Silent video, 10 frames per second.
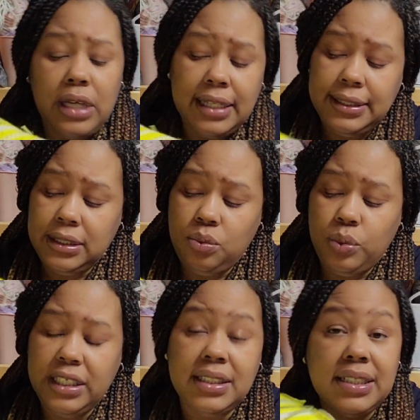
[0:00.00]
I did
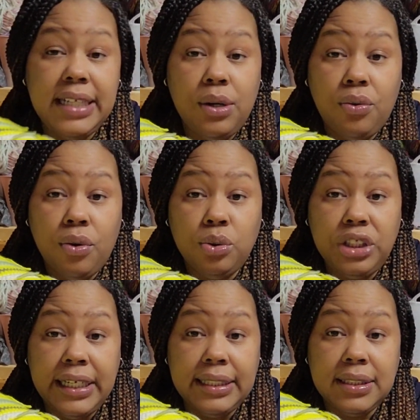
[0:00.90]
with single
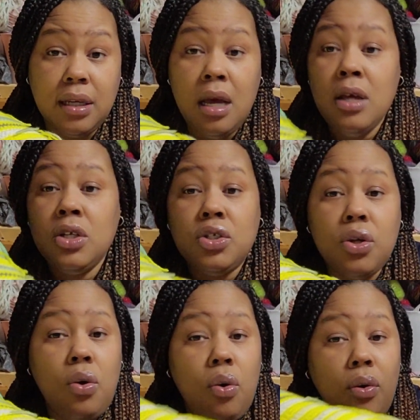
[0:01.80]
crochets.
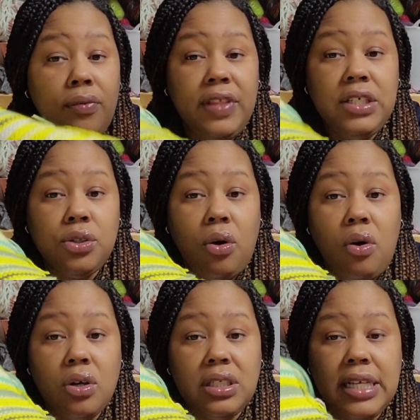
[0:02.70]
So these are
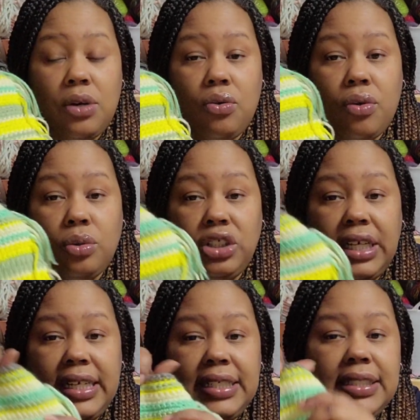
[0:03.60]
all single
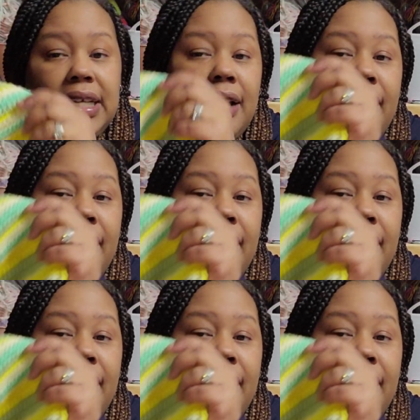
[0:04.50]
crochets,